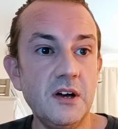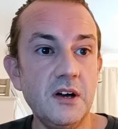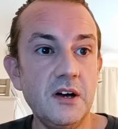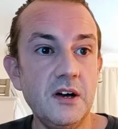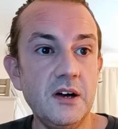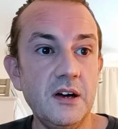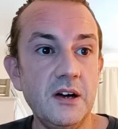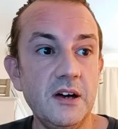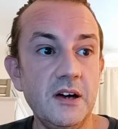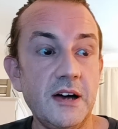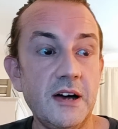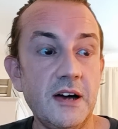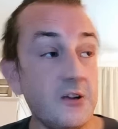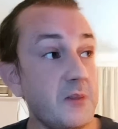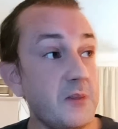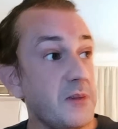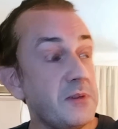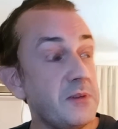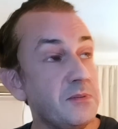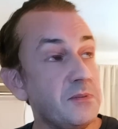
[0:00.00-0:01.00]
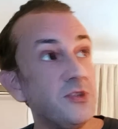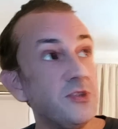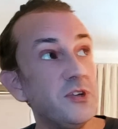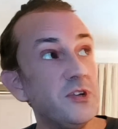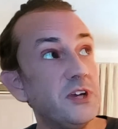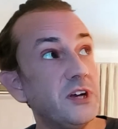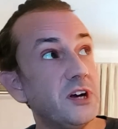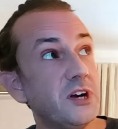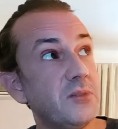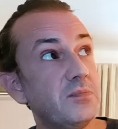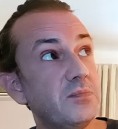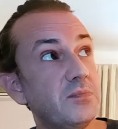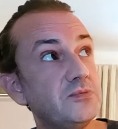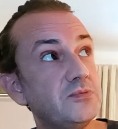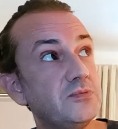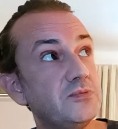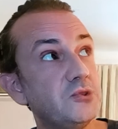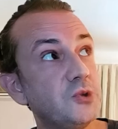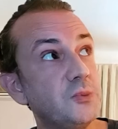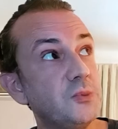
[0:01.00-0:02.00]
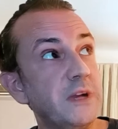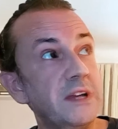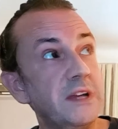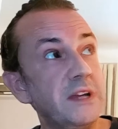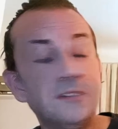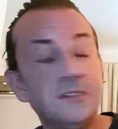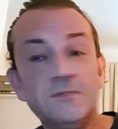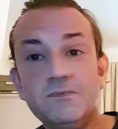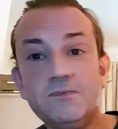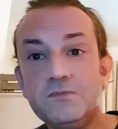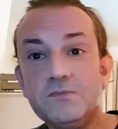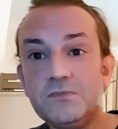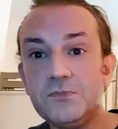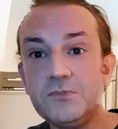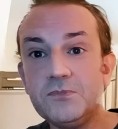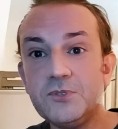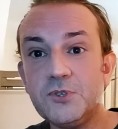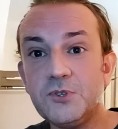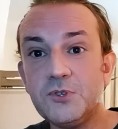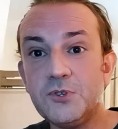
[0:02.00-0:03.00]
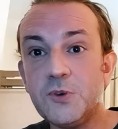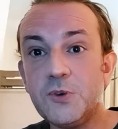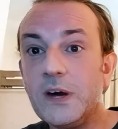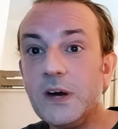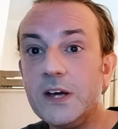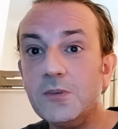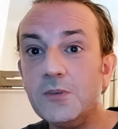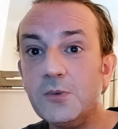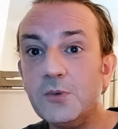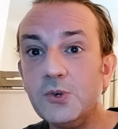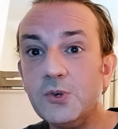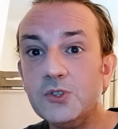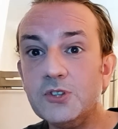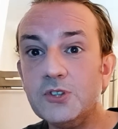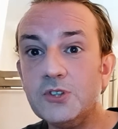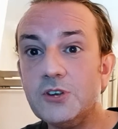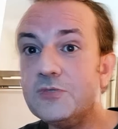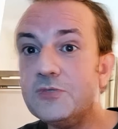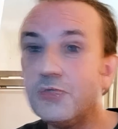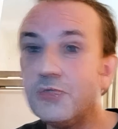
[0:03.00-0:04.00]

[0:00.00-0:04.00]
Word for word: Uh, and I remember him turning up, saw me, and turned away and walked off.